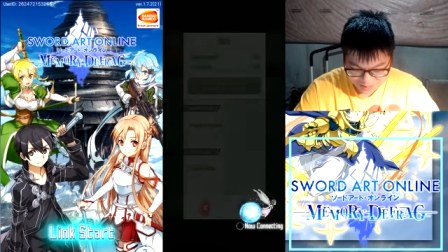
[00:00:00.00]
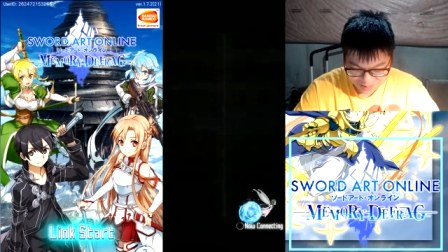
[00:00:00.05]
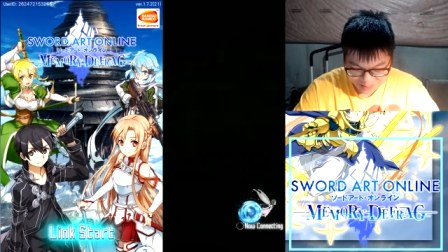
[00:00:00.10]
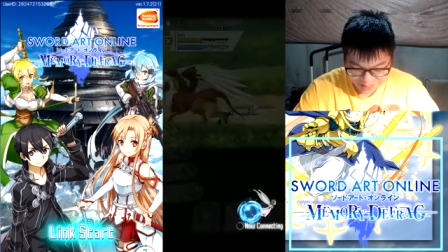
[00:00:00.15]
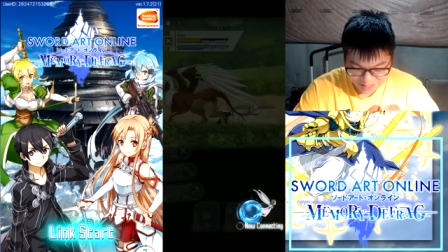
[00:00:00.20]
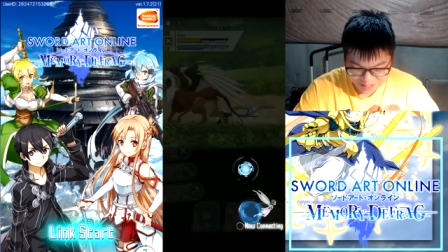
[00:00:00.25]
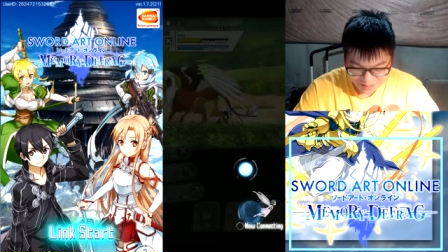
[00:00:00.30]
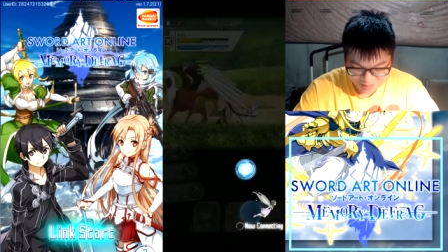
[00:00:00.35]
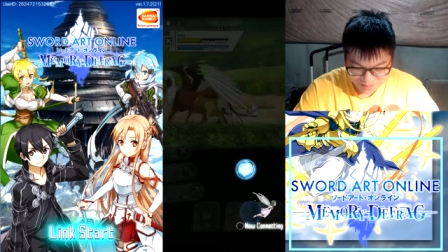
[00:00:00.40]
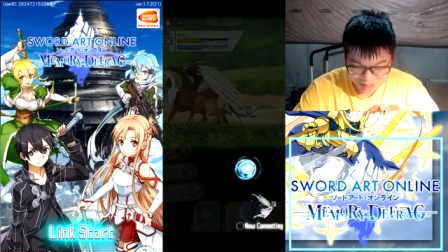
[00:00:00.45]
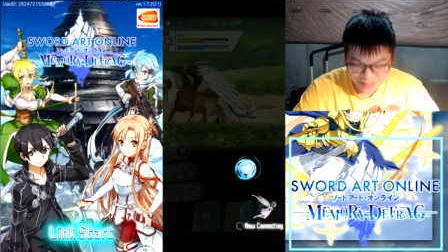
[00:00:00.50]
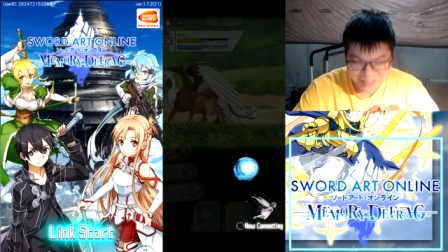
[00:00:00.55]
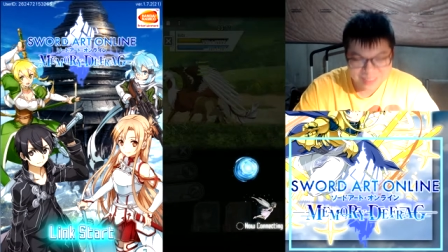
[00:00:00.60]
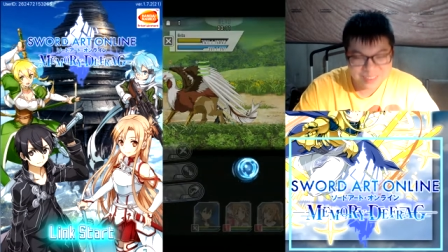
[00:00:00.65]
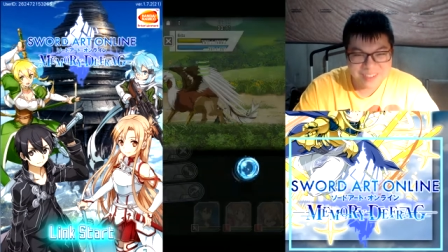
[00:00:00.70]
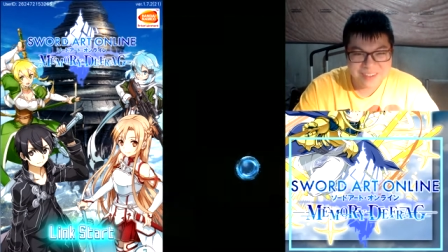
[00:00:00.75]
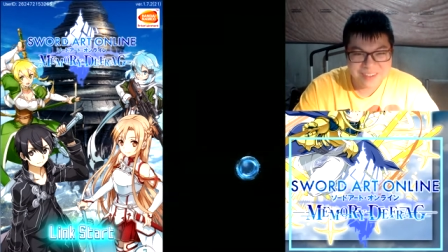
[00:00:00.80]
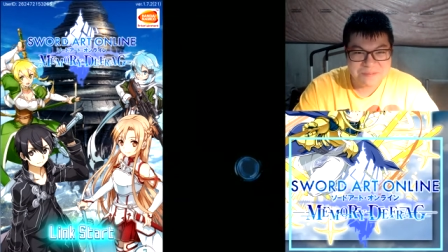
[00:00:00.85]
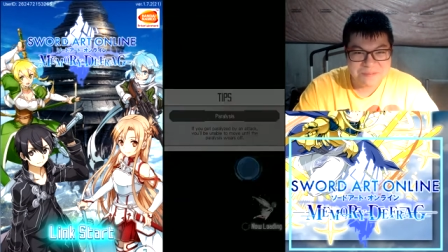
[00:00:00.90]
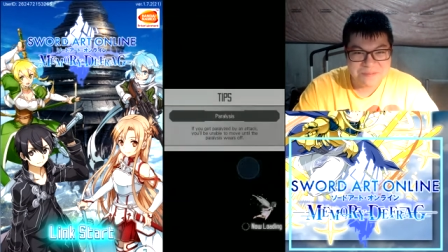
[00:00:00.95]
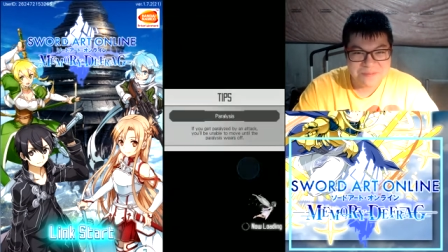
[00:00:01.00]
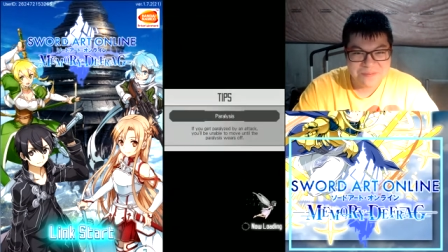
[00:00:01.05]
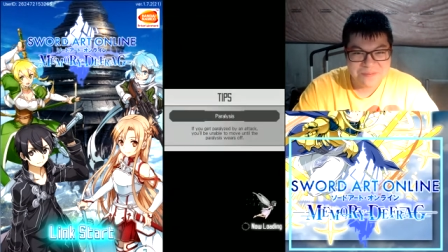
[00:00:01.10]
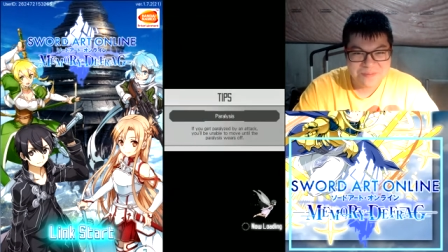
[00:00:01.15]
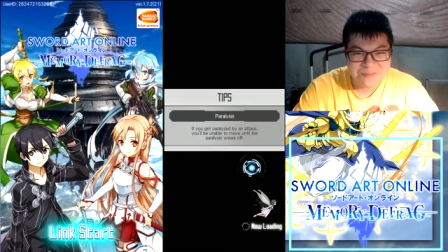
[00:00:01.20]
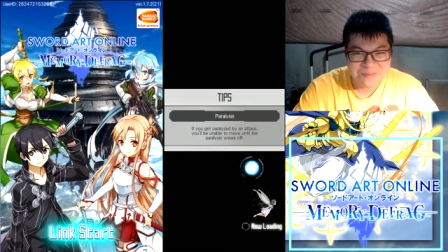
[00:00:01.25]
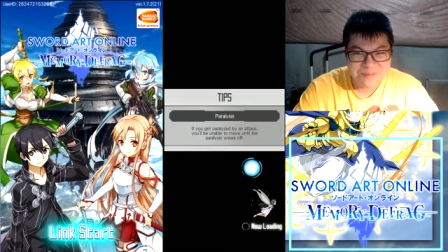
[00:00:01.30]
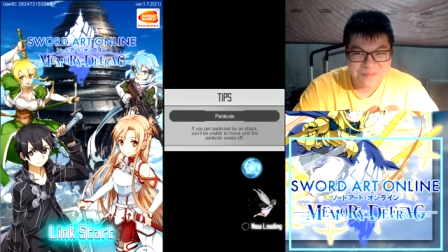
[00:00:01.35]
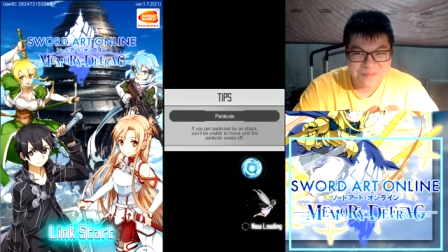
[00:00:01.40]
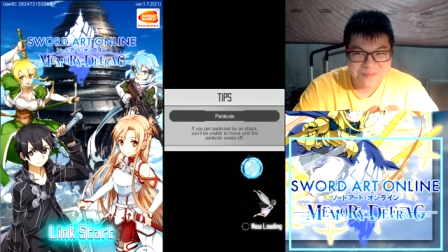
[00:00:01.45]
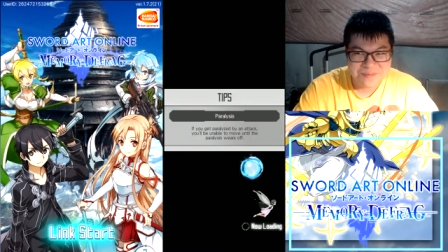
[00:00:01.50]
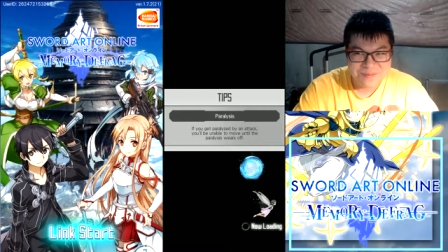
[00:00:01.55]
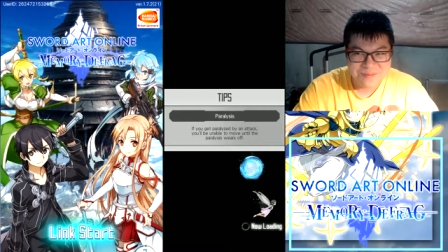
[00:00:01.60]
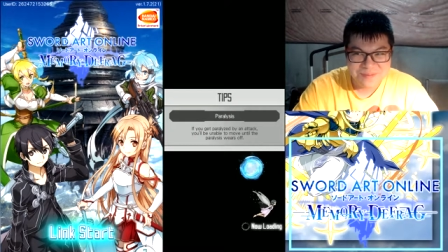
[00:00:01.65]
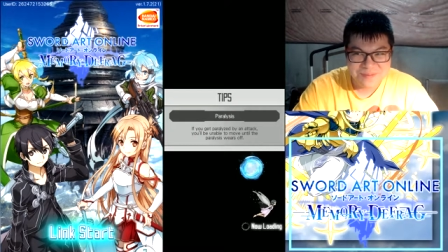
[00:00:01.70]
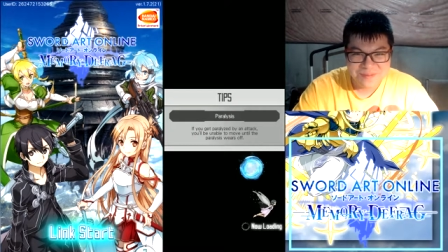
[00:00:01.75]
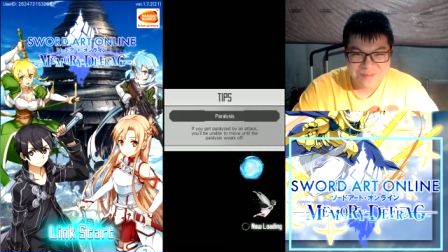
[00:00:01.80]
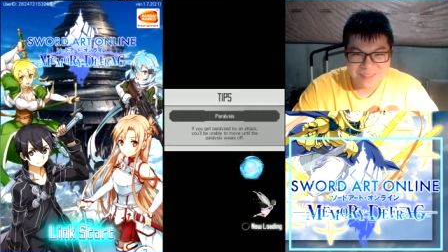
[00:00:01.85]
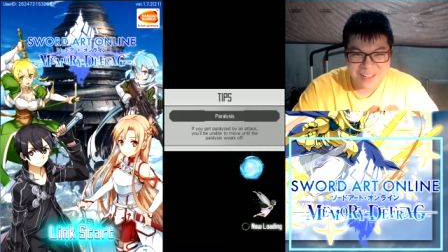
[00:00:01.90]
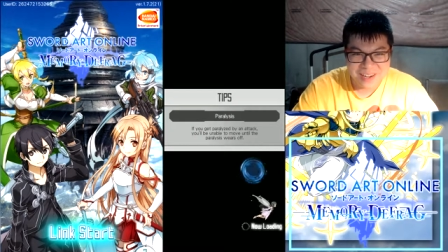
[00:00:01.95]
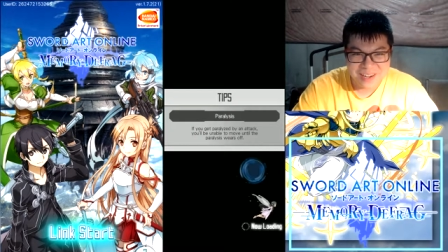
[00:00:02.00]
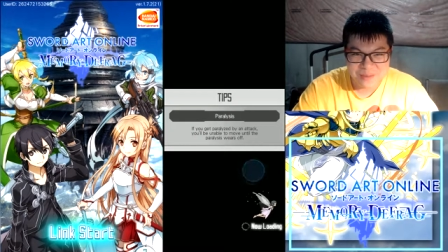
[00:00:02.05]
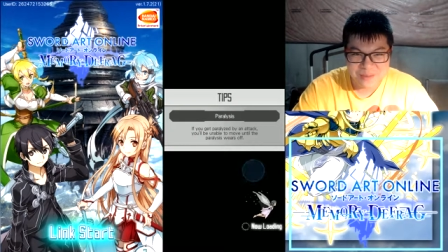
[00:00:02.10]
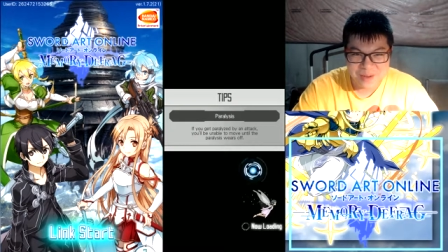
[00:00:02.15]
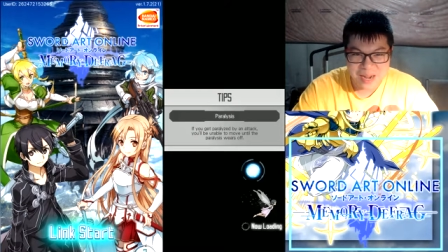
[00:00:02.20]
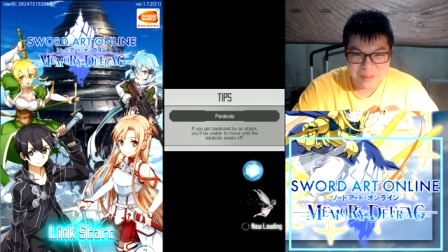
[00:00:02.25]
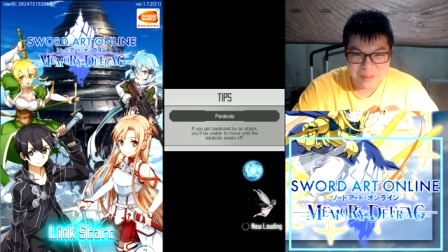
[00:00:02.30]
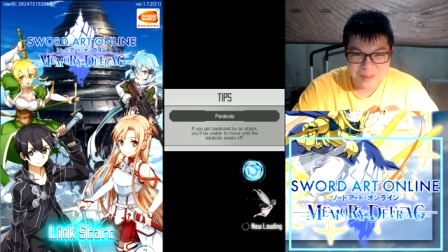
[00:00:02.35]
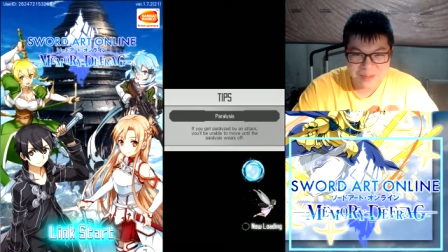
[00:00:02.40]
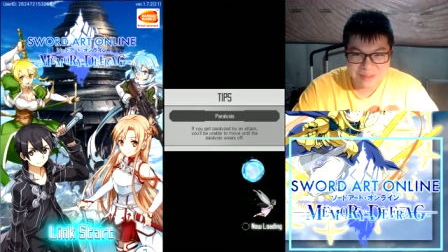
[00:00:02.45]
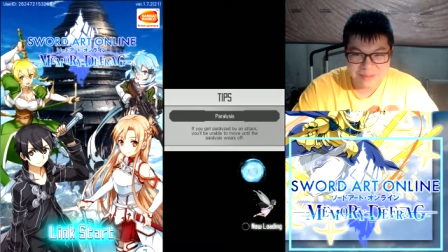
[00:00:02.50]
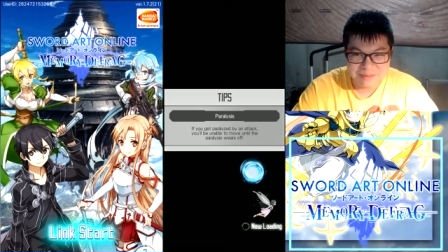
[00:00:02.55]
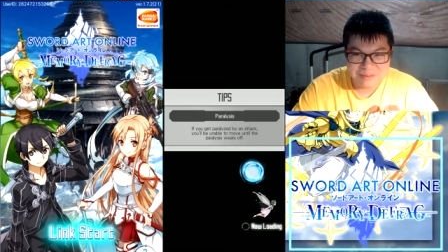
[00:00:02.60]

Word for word: gonna restart. That never happened.